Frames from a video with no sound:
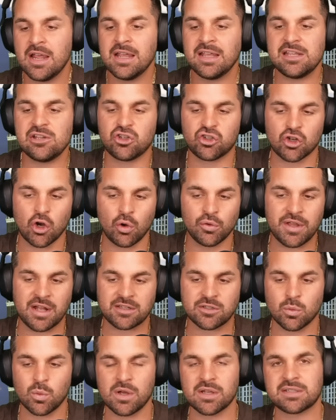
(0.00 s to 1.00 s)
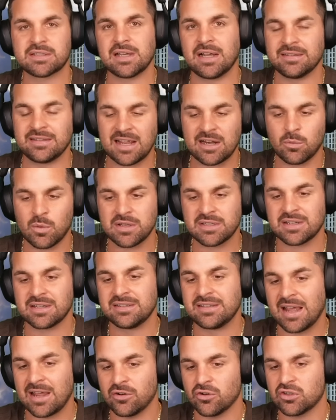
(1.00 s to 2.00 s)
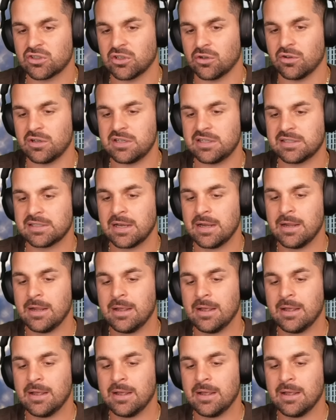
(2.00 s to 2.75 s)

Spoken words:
He showed that to us on Dana White's Contender Series,